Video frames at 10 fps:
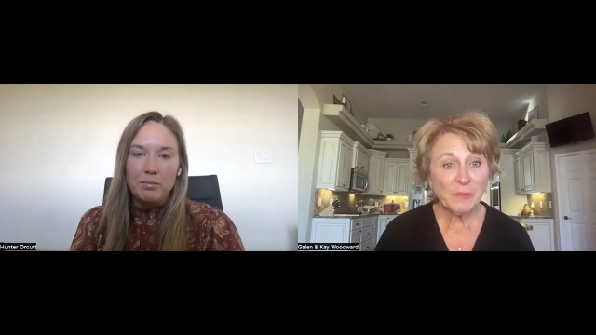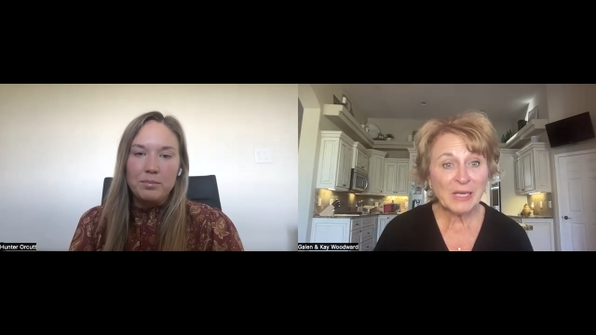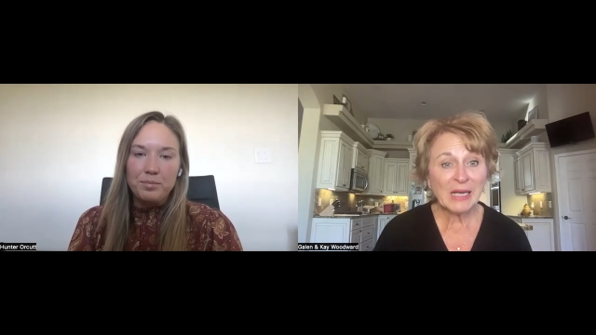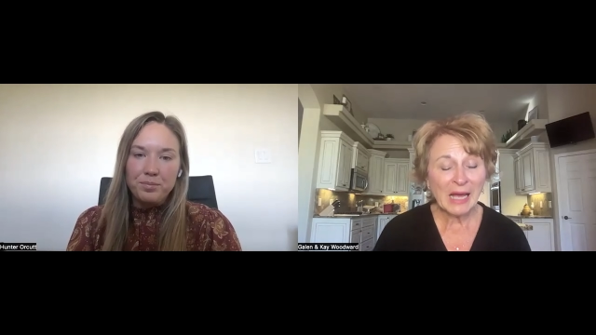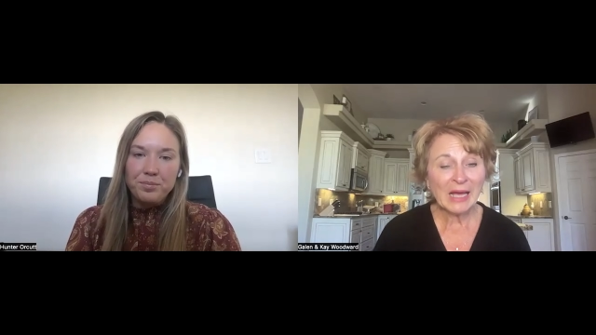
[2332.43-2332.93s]
Speaker 1: you
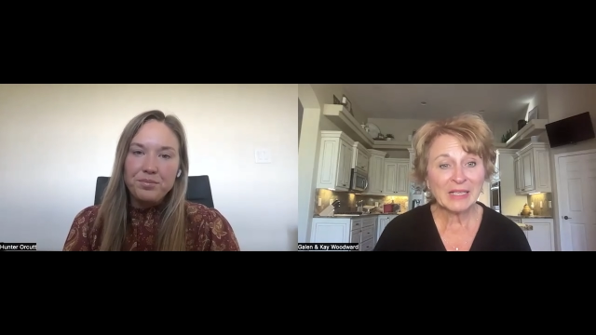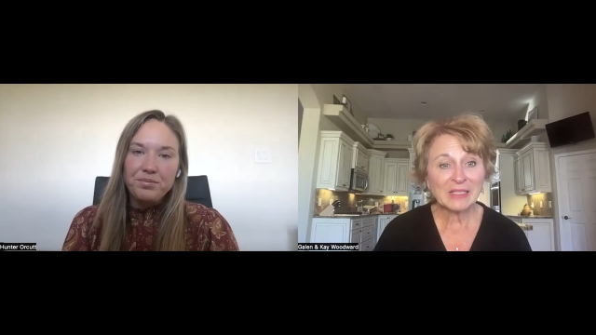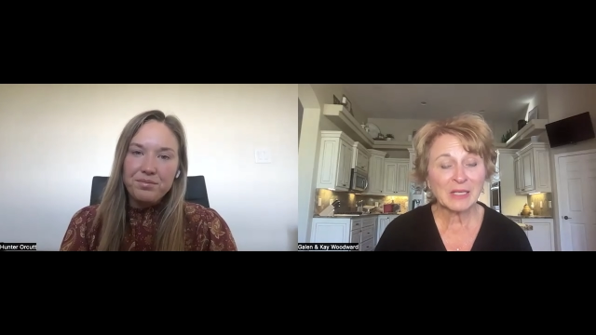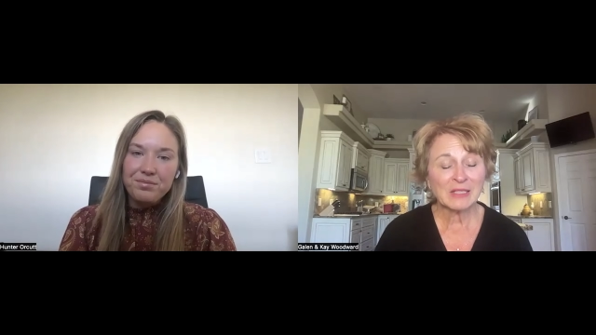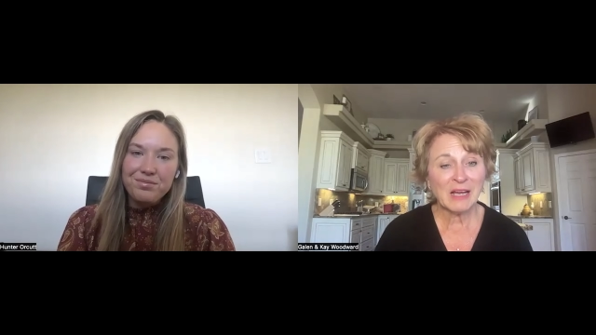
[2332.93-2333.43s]
get had it
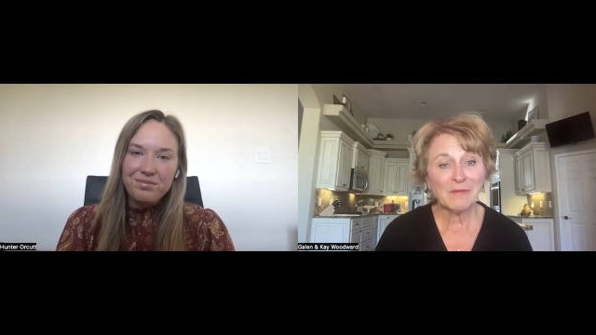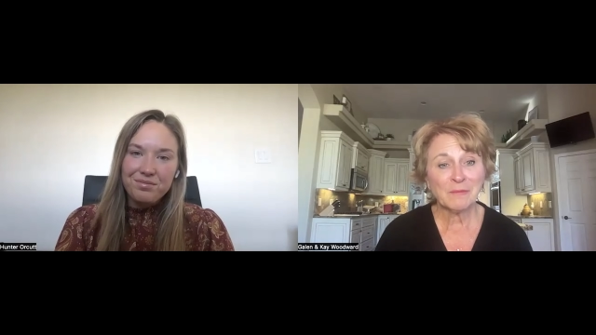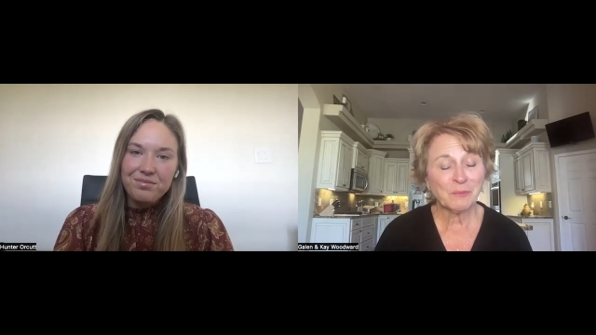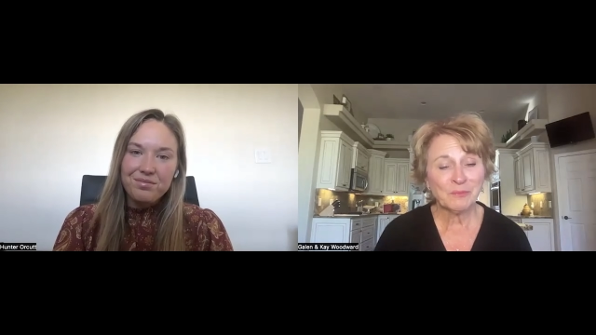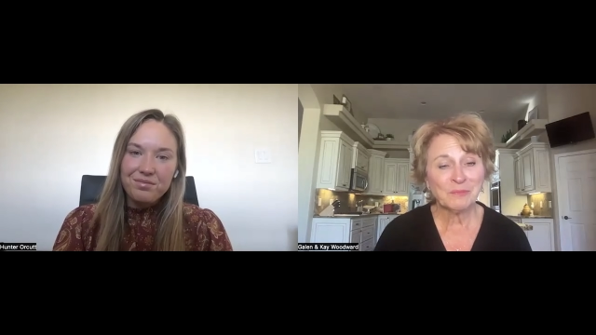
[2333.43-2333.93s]
because i've
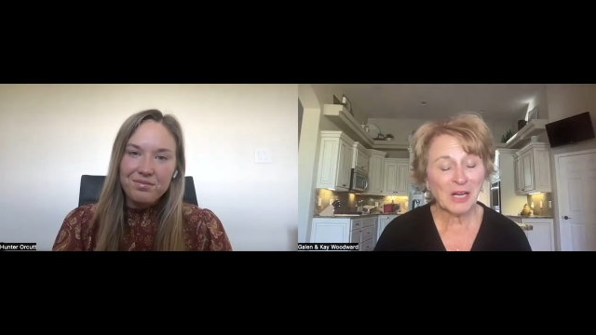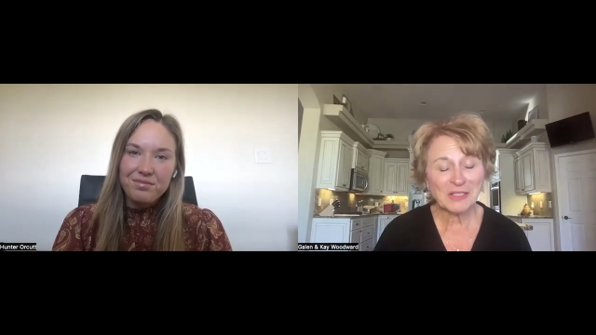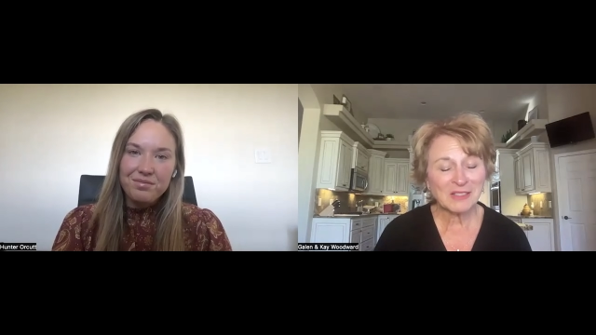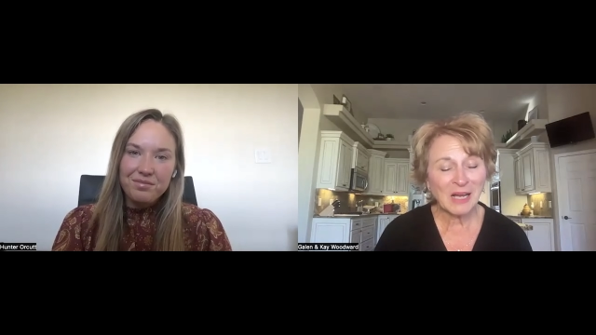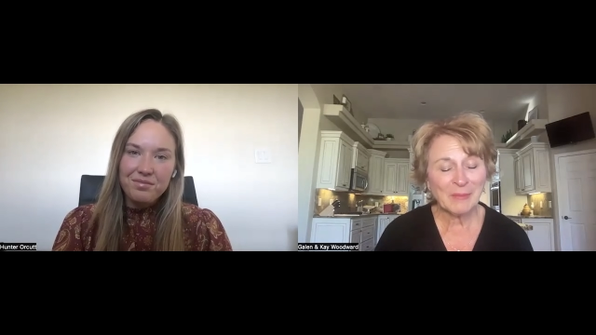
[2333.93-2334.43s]

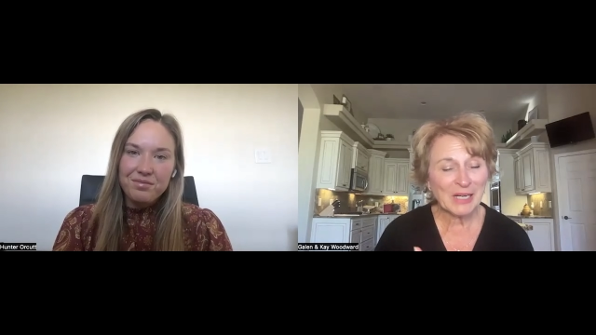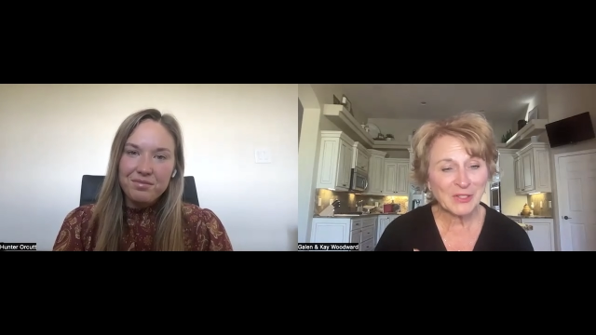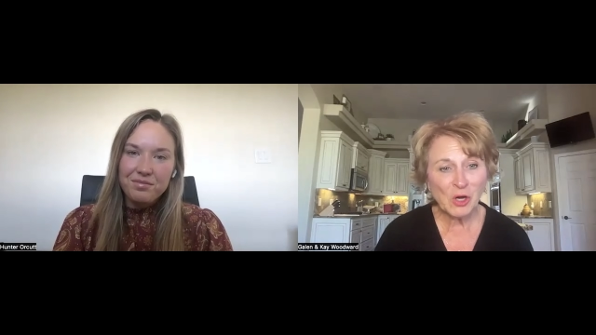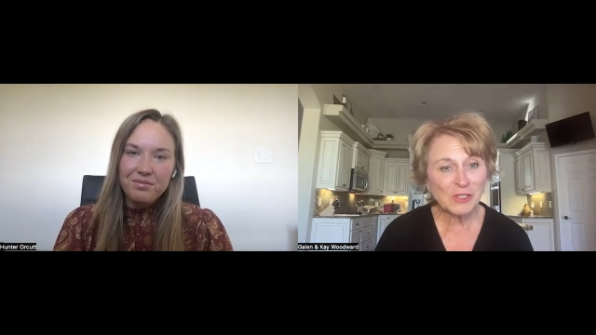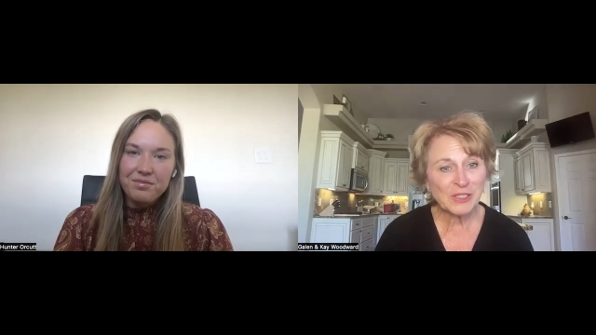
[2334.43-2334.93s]
got to, I mean, I
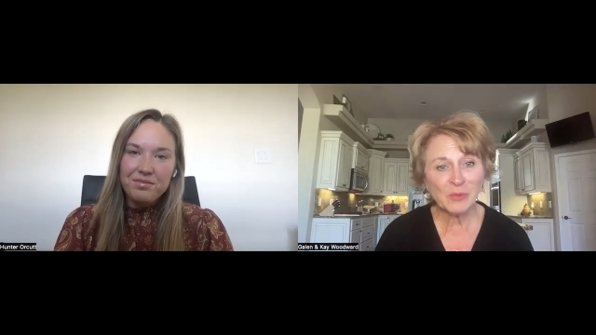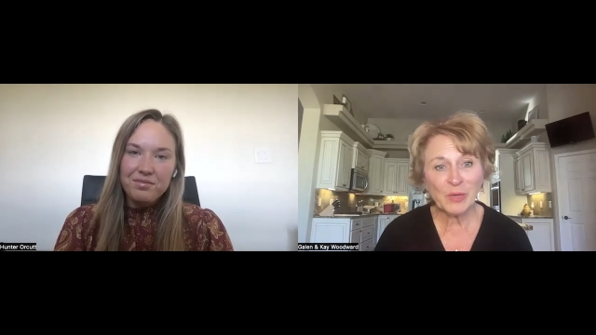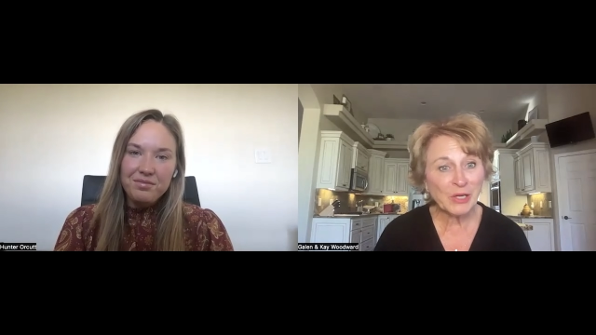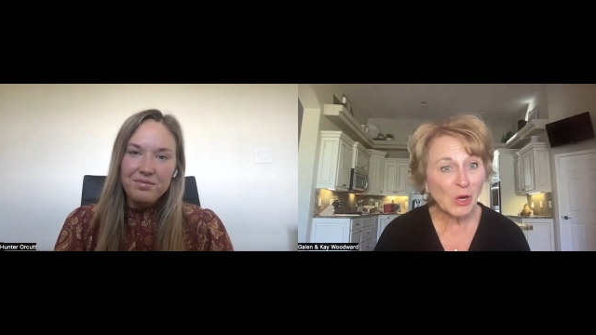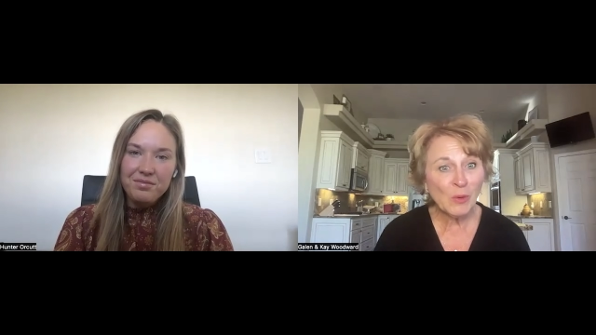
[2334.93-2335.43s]
talked to him,
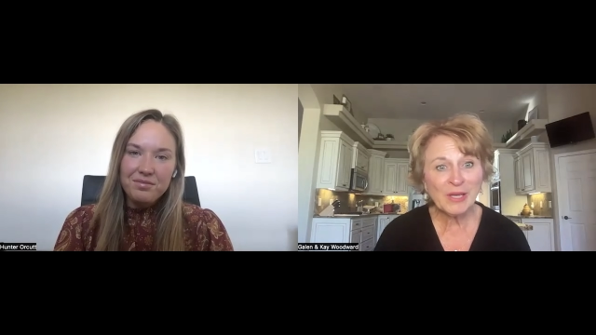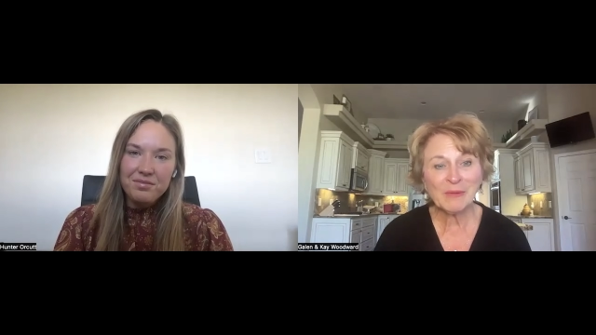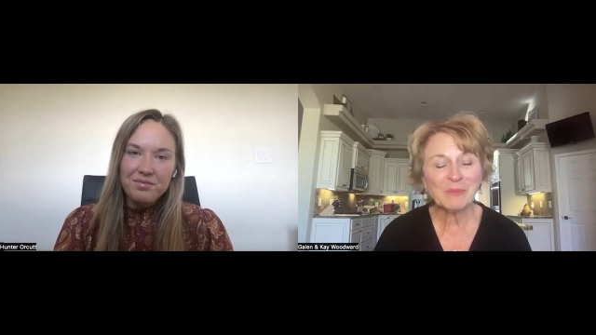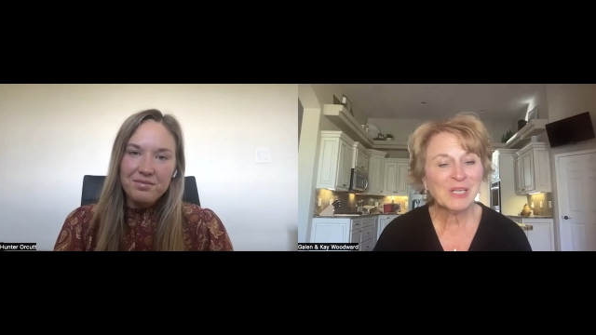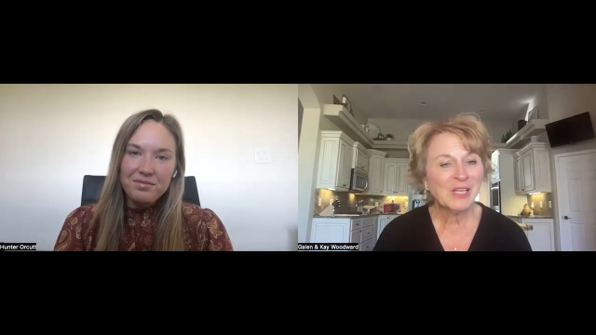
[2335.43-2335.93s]
we know
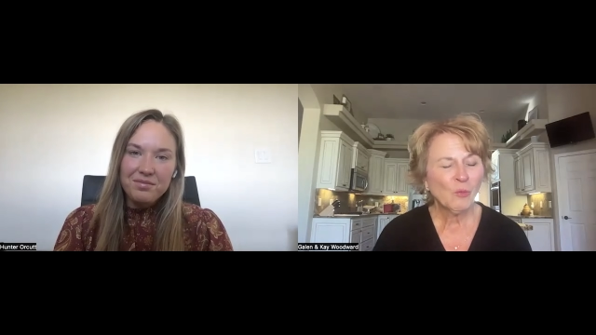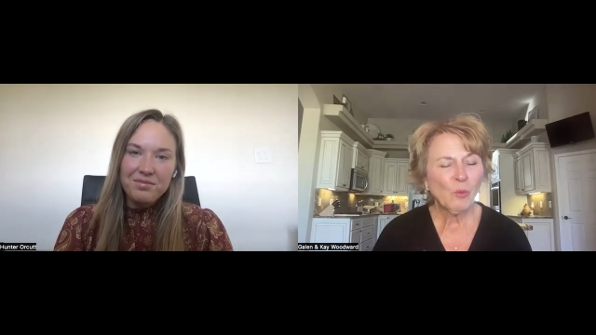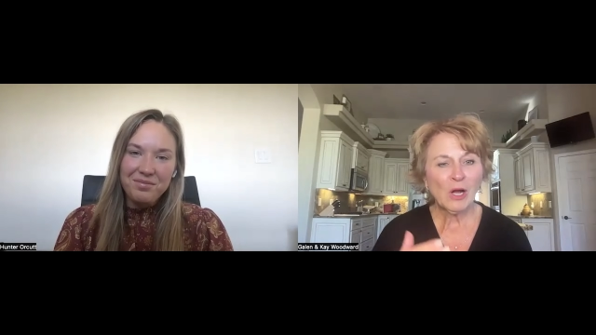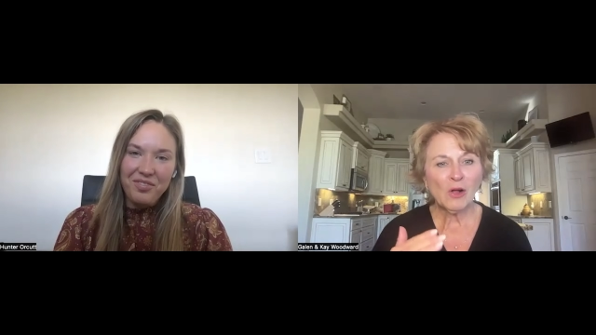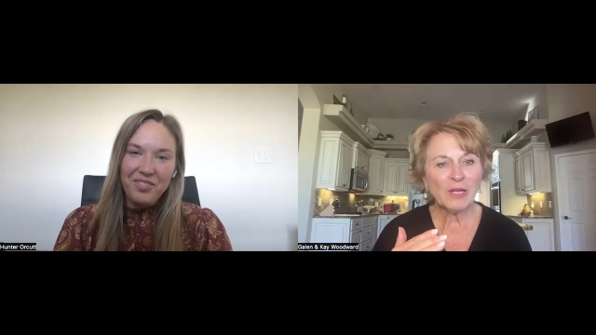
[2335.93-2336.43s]
him
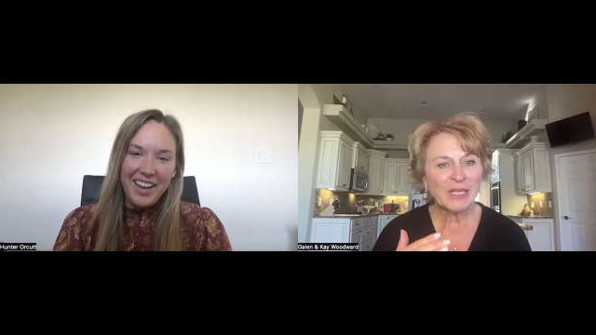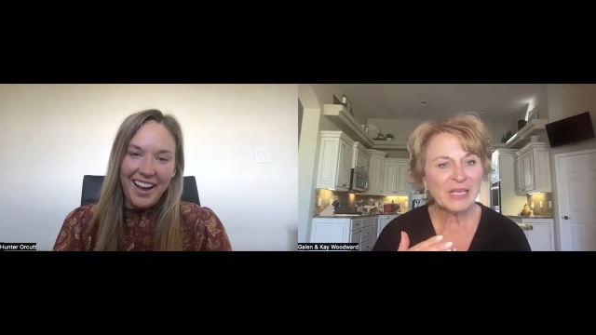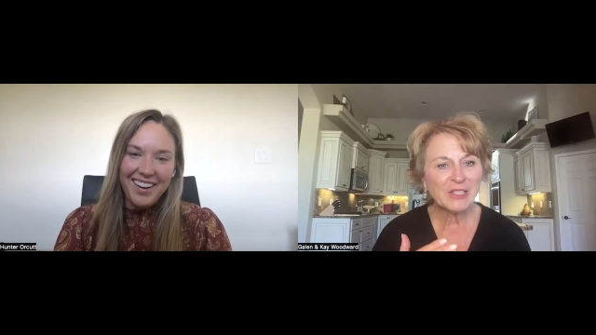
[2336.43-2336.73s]
well, and yeah.